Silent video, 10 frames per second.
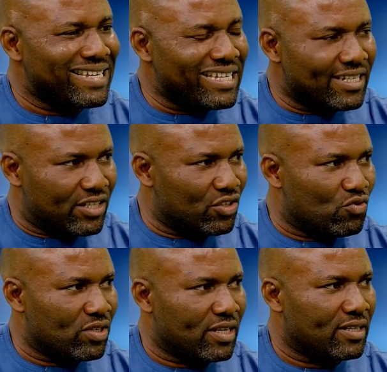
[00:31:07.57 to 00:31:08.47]

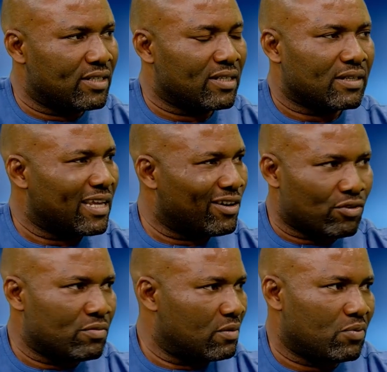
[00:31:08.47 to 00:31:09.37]
integrated
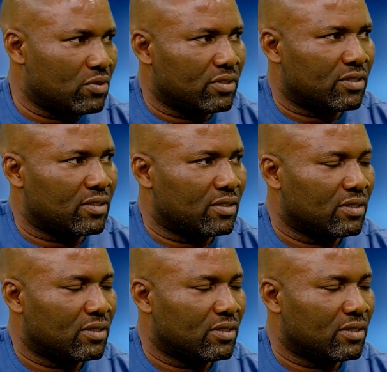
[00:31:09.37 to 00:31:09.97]
economic policy.